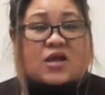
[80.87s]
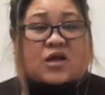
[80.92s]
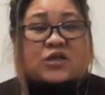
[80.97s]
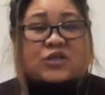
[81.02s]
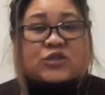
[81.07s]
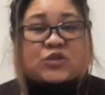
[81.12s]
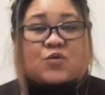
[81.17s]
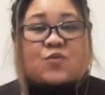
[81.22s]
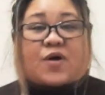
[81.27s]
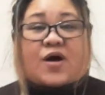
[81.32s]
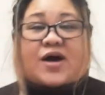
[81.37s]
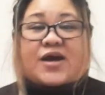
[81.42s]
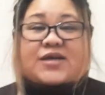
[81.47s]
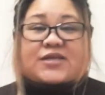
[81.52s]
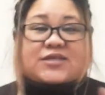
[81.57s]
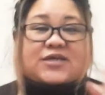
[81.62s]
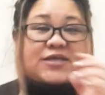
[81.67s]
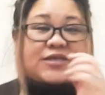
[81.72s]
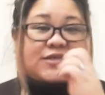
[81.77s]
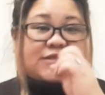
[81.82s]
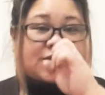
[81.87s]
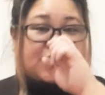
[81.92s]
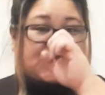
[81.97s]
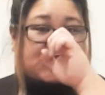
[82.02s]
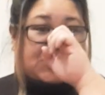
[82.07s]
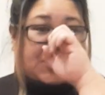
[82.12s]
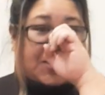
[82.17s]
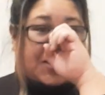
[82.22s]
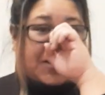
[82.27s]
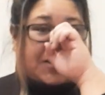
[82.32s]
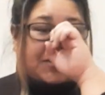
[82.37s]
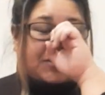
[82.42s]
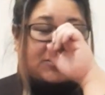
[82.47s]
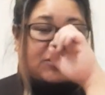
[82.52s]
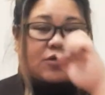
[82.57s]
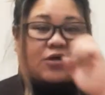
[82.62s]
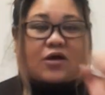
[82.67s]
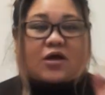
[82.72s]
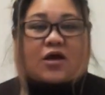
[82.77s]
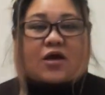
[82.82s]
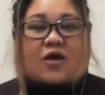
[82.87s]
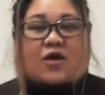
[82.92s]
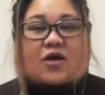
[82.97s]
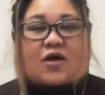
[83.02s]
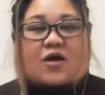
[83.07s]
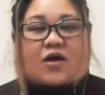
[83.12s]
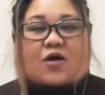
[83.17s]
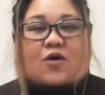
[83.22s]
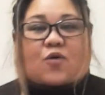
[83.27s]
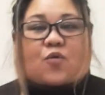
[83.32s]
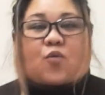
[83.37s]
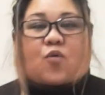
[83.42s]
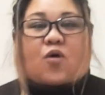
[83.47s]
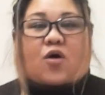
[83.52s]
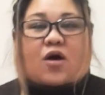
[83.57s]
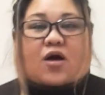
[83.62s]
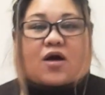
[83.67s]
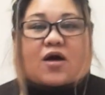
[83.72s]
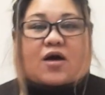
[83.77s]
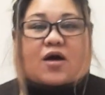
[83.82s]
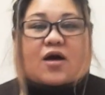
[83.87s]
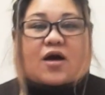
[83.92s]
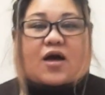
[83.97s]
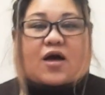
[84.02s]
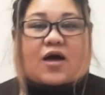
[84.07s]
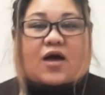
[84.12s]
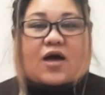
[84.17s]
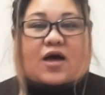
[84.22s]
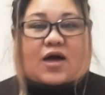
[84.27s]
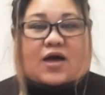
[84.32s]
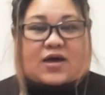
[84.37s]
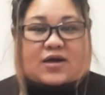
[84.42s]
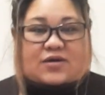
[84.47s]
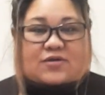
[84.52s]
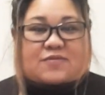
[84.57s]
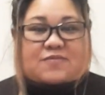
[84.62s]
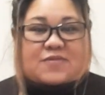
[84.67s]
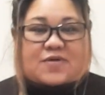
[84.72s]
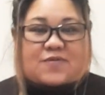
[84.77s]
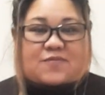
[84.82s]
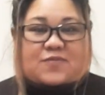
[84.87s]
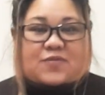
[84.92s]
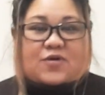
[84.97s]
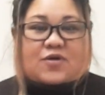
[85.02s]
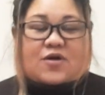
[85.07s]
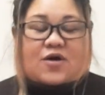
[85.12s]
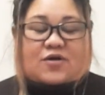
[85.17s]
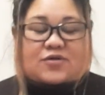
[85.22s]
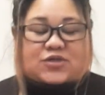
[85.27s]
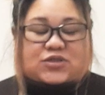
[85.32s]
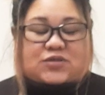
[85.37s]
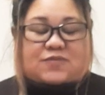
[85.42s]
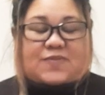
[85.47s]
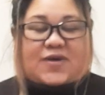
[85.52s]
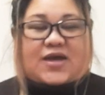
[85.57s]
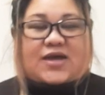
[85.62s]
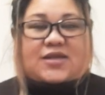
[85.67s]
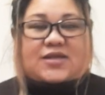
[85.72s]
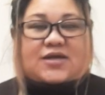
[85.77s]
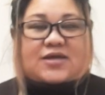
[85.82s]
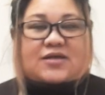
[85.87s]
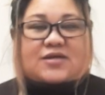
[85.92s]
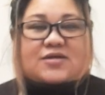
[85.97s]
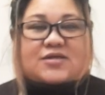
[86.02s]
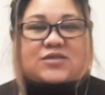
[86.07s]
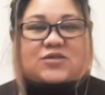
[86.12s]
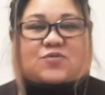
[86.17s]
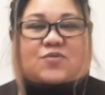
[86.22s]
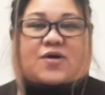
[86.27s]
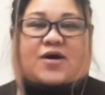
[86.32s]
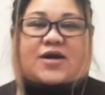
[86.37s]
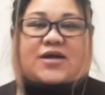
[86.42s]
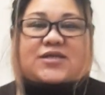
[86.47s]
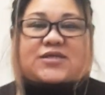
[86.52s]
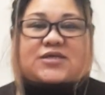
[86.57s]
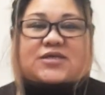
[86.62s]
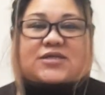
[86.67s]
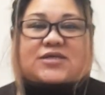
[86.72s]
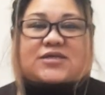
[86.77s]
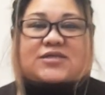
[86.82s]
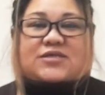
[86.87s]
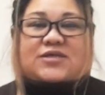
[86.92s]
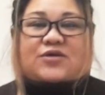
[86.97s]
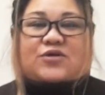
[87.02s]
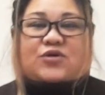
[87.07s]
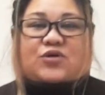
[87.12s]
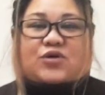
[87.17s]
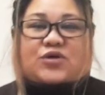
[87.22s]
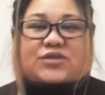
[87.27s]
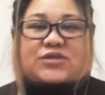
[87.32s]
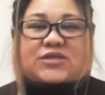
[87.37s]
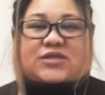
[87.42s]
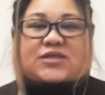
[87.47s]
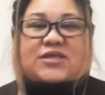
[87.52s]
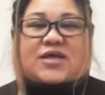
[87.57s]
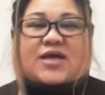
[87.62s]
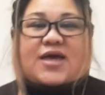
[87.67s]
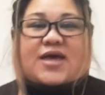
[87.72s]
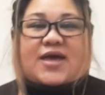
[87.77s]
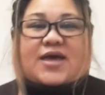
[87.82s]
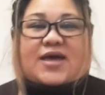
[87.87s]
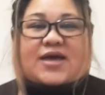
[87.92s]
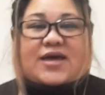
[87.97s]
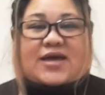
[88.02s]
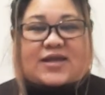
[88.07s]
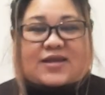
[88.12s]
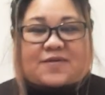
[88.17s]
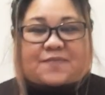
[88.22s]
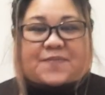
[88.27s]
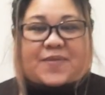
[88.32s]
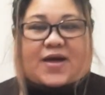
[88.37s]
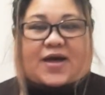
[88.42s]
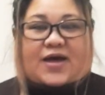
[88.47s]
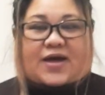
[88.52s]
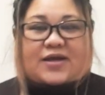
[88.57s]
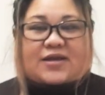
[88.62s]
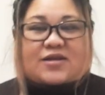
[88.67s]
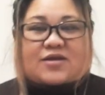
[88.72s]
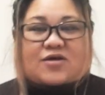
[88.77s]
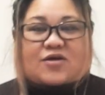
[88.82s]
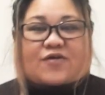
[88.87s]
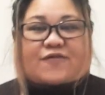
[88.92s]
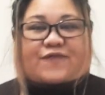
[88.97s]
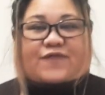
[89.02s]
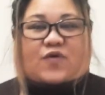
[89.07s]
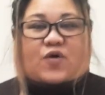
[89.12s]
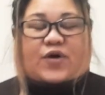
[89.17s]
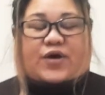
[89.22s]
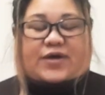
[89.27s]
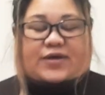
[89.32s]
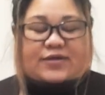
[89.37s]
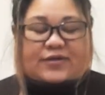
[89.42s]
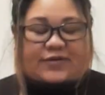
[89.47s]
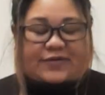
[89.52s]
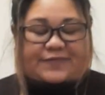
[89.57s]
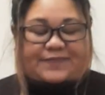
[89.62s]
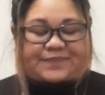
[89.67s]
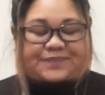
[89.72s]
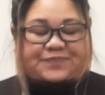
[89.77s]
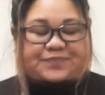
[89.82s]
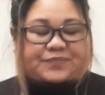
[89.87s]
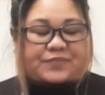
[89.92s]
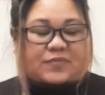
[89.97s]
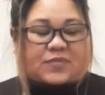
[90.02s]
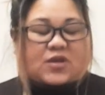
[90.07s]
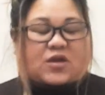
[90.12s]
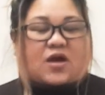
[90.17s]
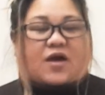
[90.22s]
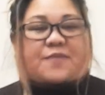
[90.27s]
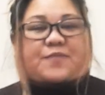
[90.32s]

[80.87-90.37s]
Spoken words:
So what I did is I tried what I remember how she made it. So what I did is I cooked it in a pan of oil. I